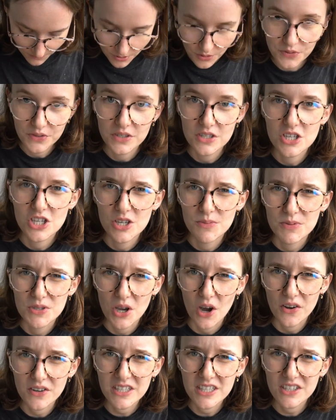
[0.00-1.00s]
put the chips
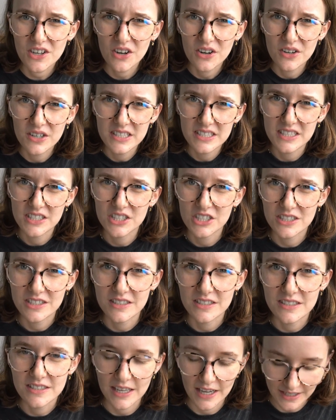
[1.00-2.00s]
on it or is it just
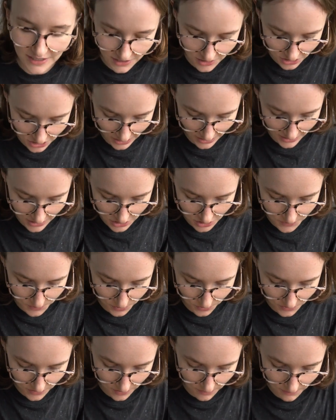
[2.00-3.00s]
a side dish. I just
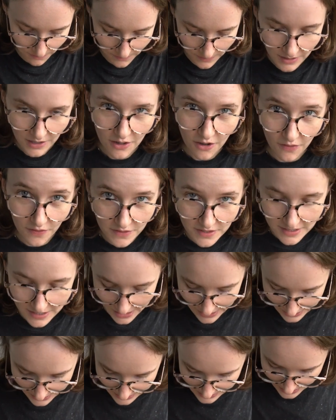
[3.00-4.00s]
put them on the
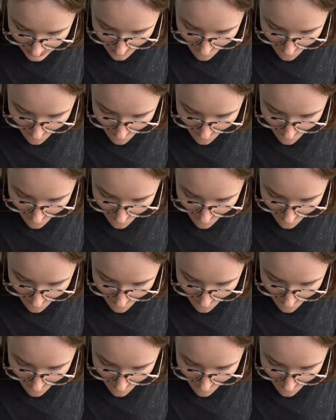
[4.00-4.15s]
side,